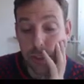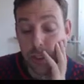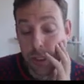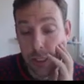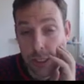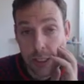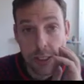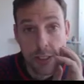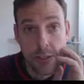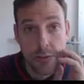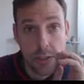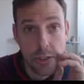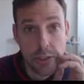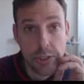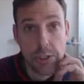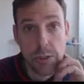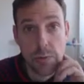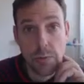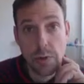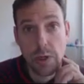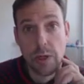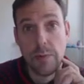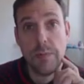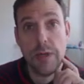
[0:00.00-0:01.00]
See, this
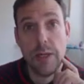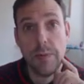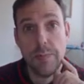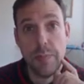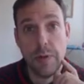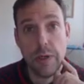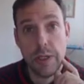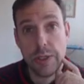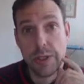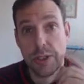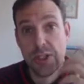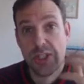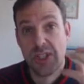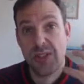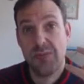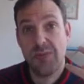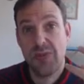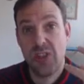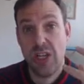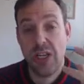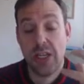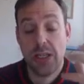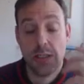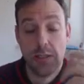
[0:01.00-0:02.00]
is what I meant by it's
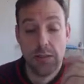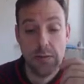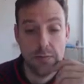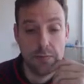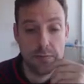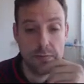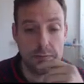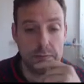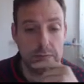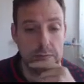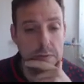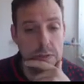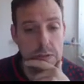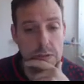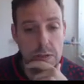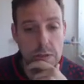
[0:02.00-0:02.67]
subjective.